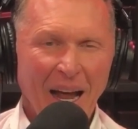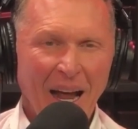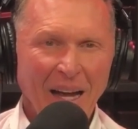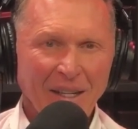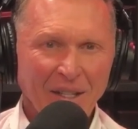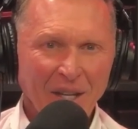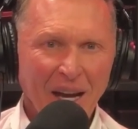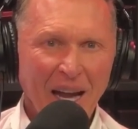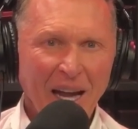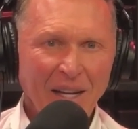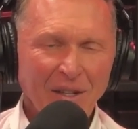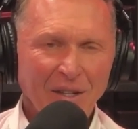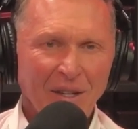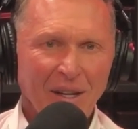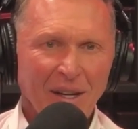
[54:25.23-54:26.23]
I
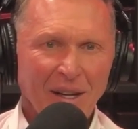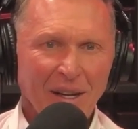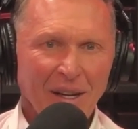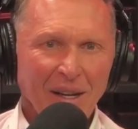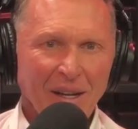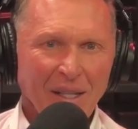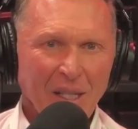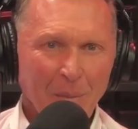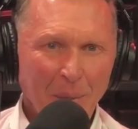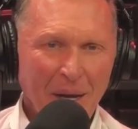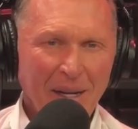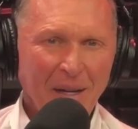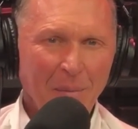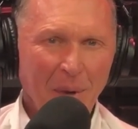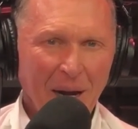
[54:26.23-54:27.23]
changed
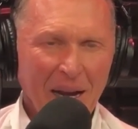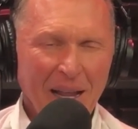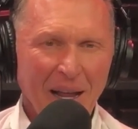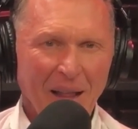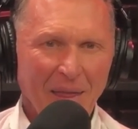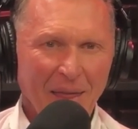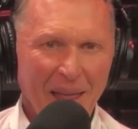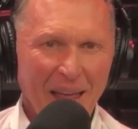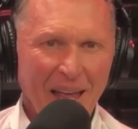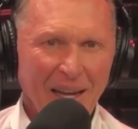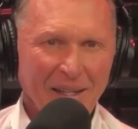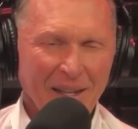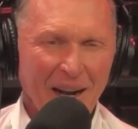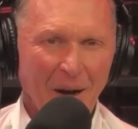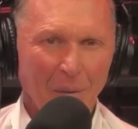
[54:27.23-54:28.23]
spending money on
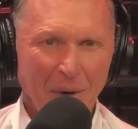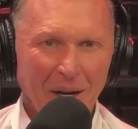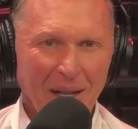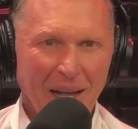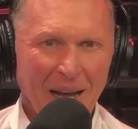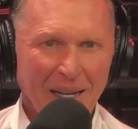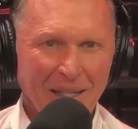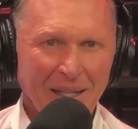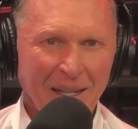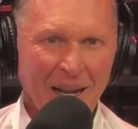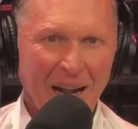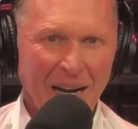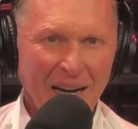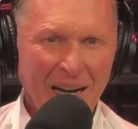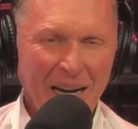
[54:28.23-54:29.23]
things that I realized
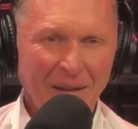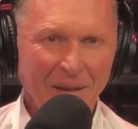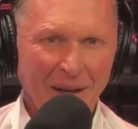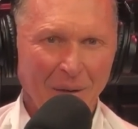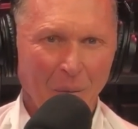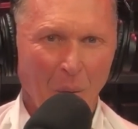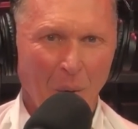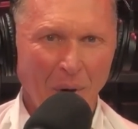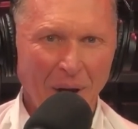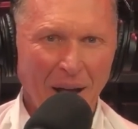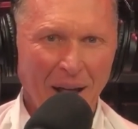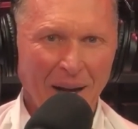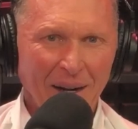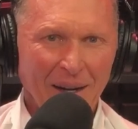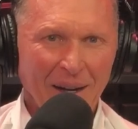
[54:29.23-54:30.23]
that I didn't even
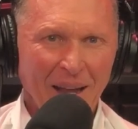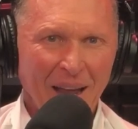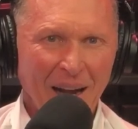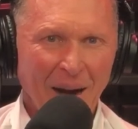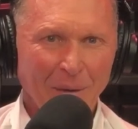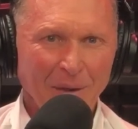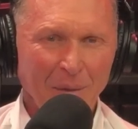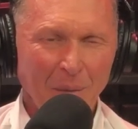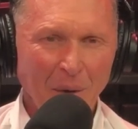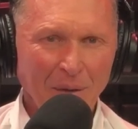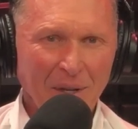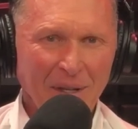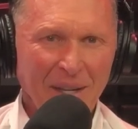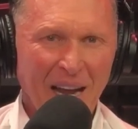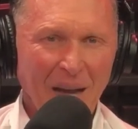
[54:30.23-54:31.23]
want. And most
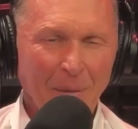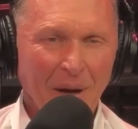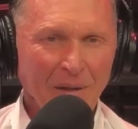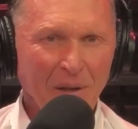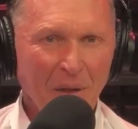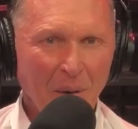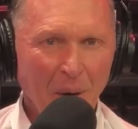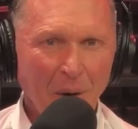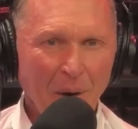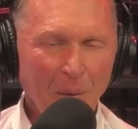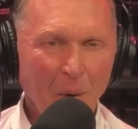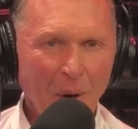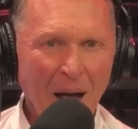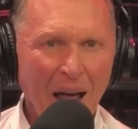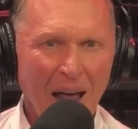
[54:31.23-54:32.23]
of the time I was throwing them
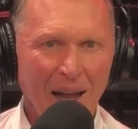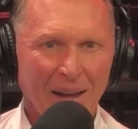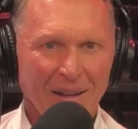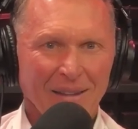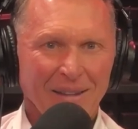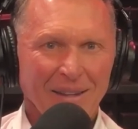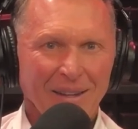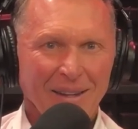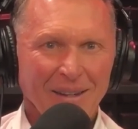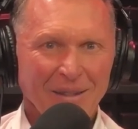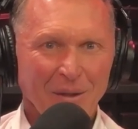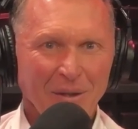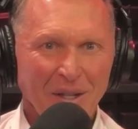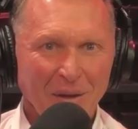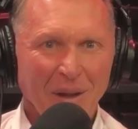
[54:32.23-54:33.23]
away.
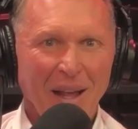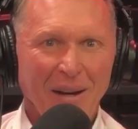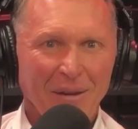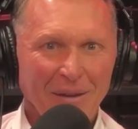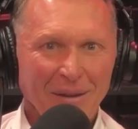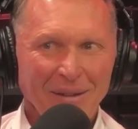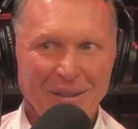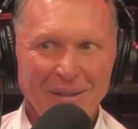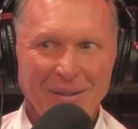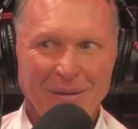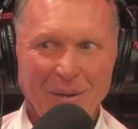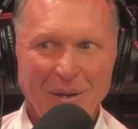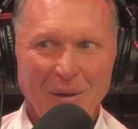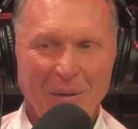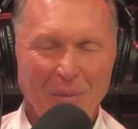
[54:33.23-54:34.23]
So she
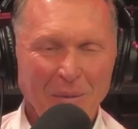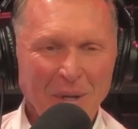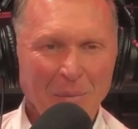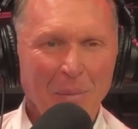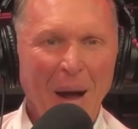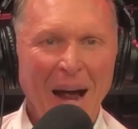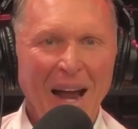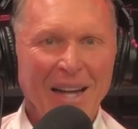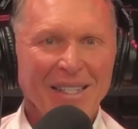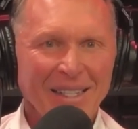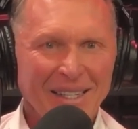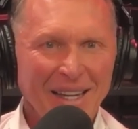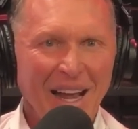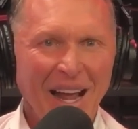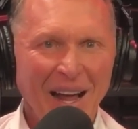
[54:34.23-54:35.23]
was just buying
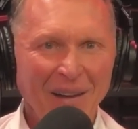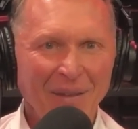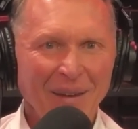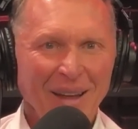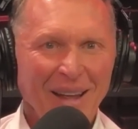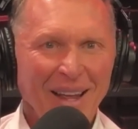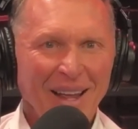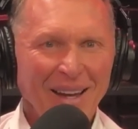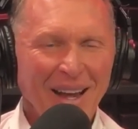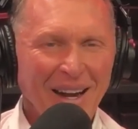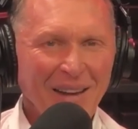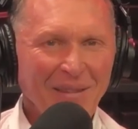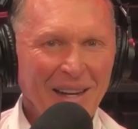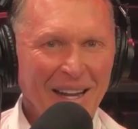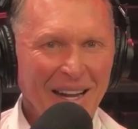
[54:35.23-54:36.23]
stuff,
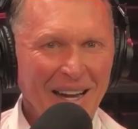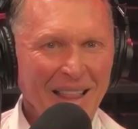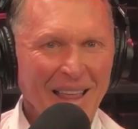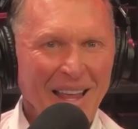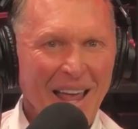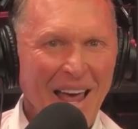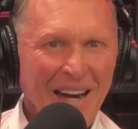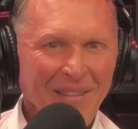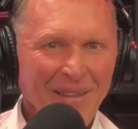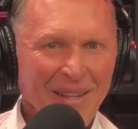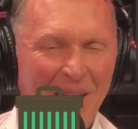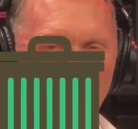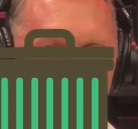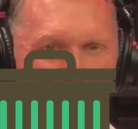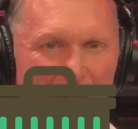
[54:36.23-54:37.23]
not even getting anything out of
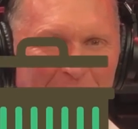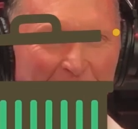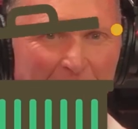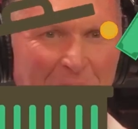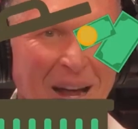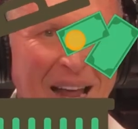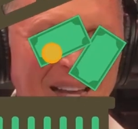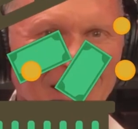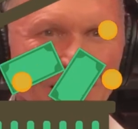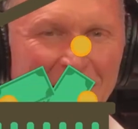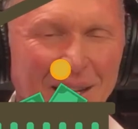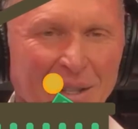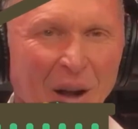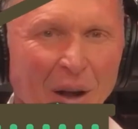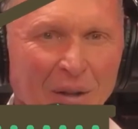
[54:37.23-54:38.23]
it and throwing it away.
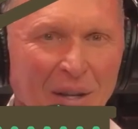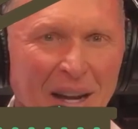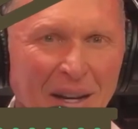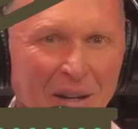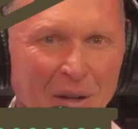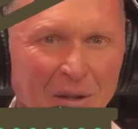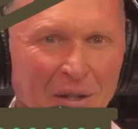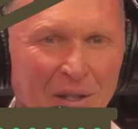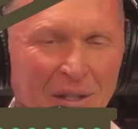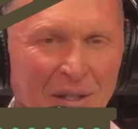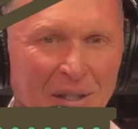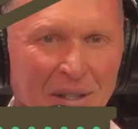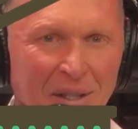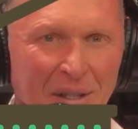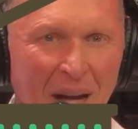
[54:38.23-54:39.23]
And all she had to do is just
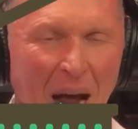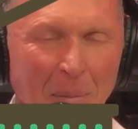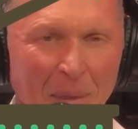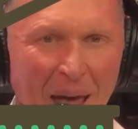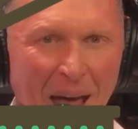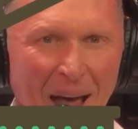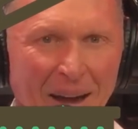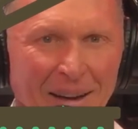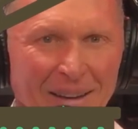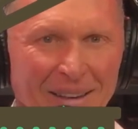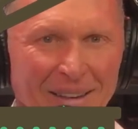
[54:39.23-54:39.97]
stop that